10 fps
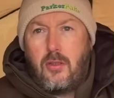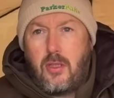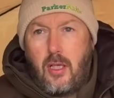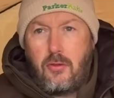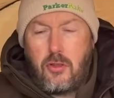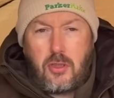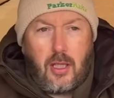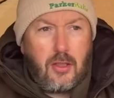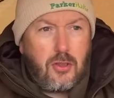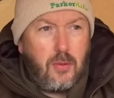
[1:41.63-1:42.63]
So just to
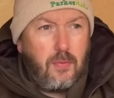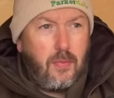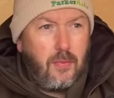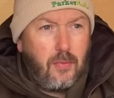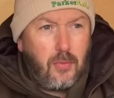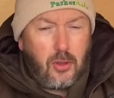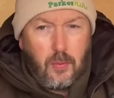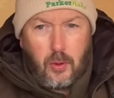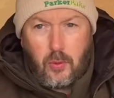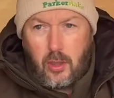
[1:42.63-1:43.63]
get a
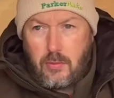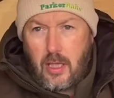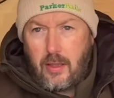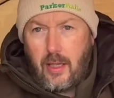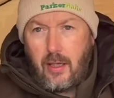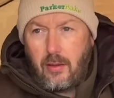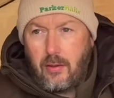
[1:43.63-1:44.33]
couple of worms out there.